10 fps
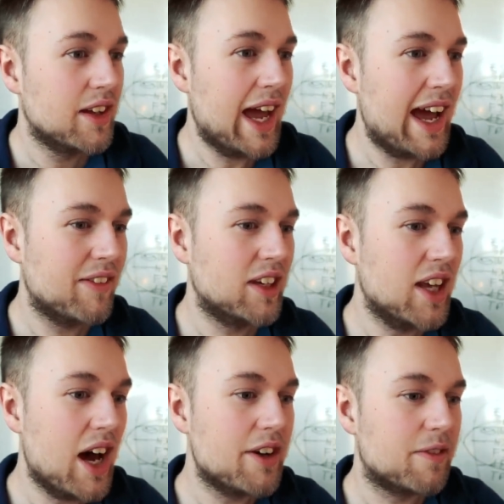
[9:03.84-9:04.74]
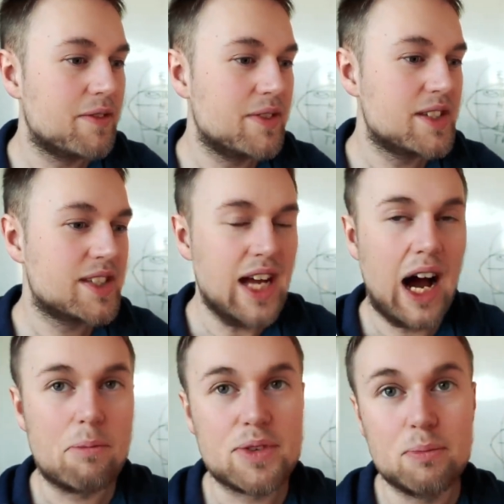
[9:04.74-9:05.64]
have a lot of
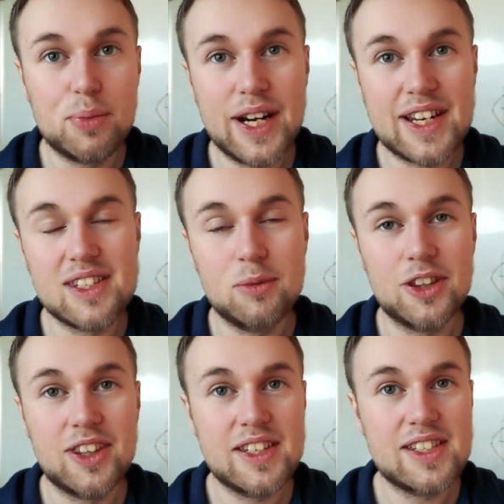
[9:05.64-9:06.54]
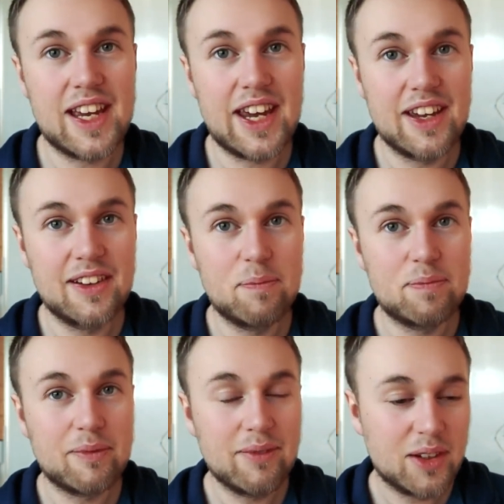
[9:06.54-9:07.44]
stops and breaks in what they say.
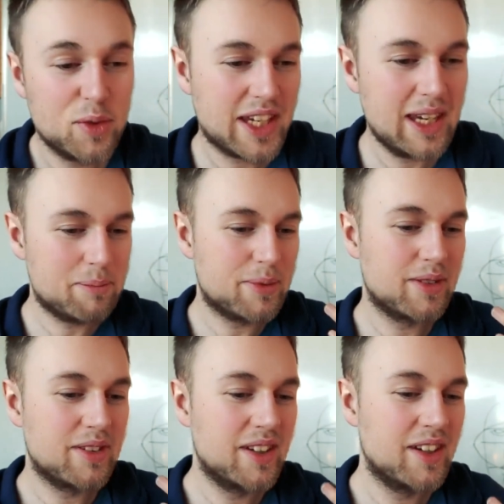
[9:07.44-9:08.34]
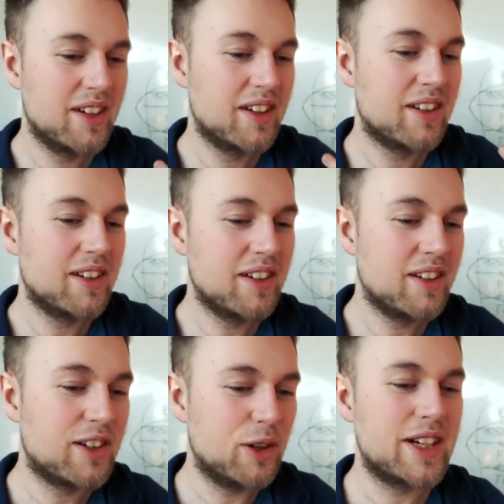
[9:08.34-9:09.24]
We keep
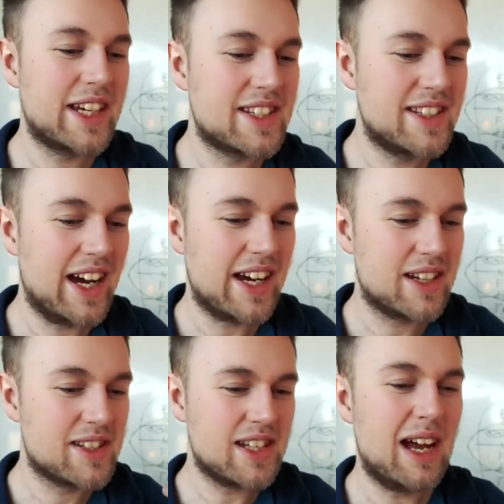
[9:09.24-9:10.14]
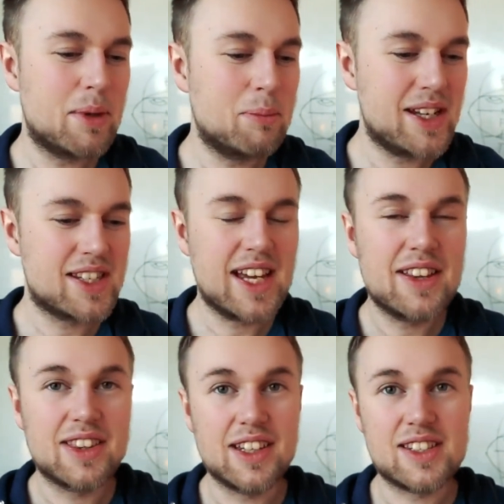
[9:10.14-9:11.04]
going inside and stopping
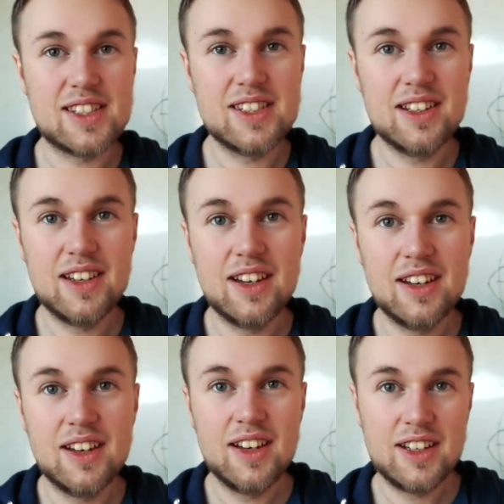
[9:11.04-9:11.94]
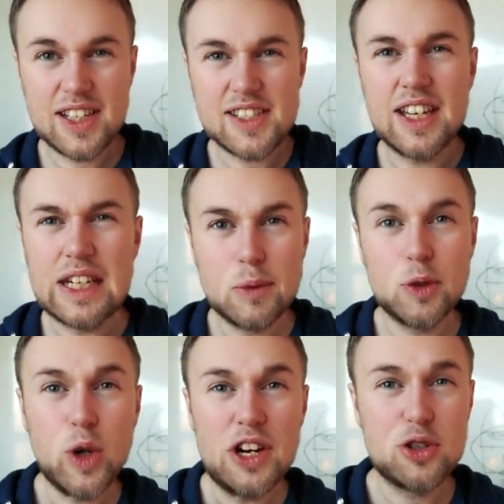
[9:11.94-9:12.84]
mid-sentence, and then suddenly
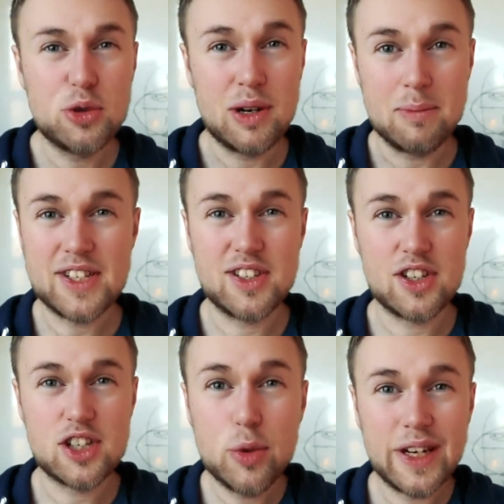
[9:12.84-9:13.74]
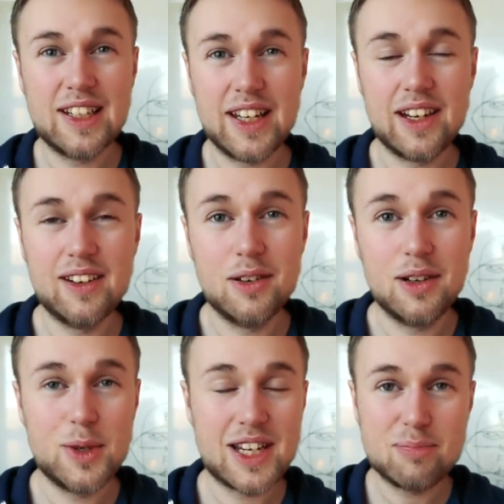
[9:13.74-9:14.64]
we rush through a message quickly.
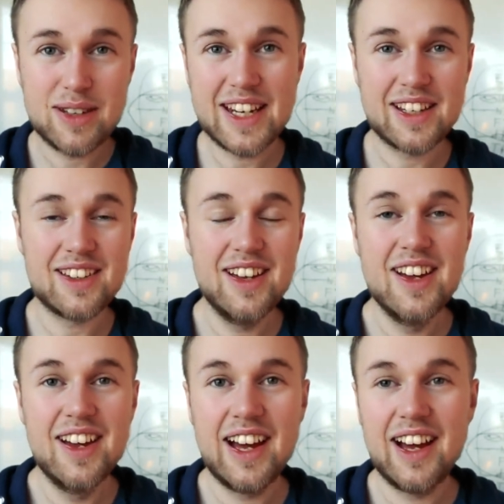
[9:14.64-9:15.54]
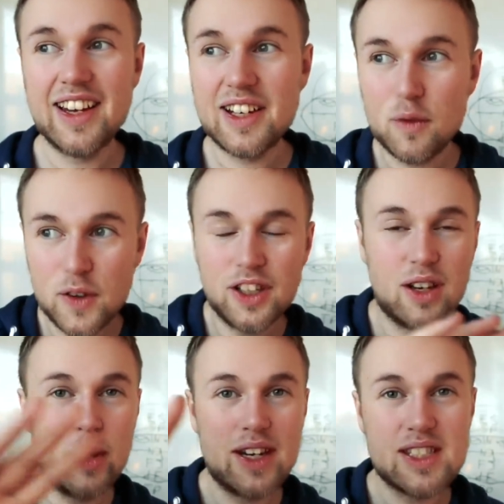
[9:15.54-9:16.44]
We explain it in a
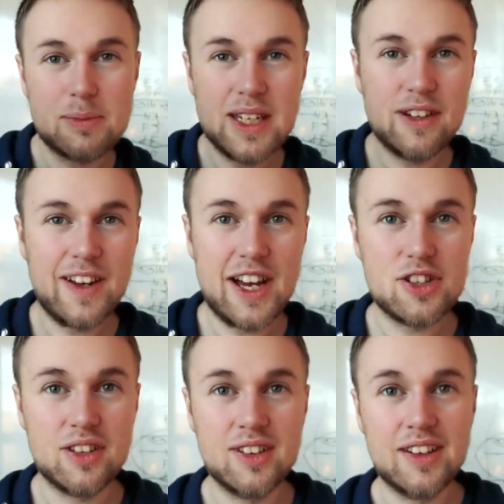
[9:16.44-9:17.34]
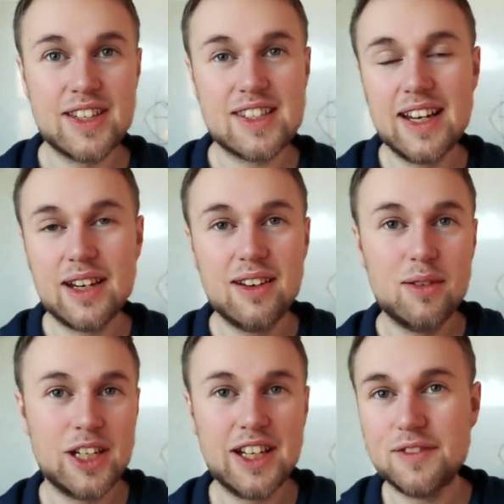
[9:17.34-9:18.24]
very quick and speedy fashion. It's
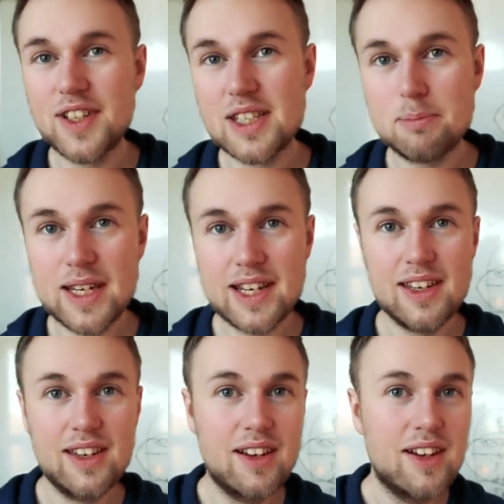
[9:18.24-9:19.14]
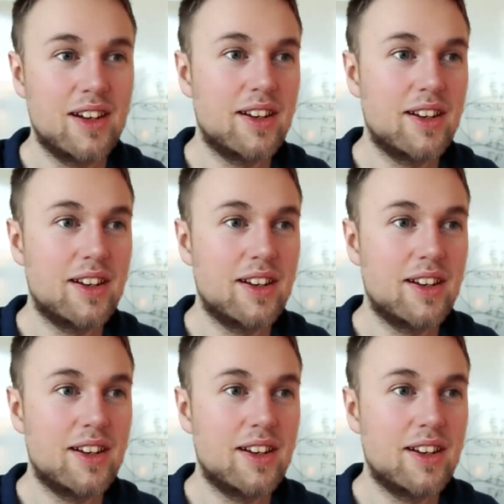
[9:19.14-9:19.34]
like when INFJs speak,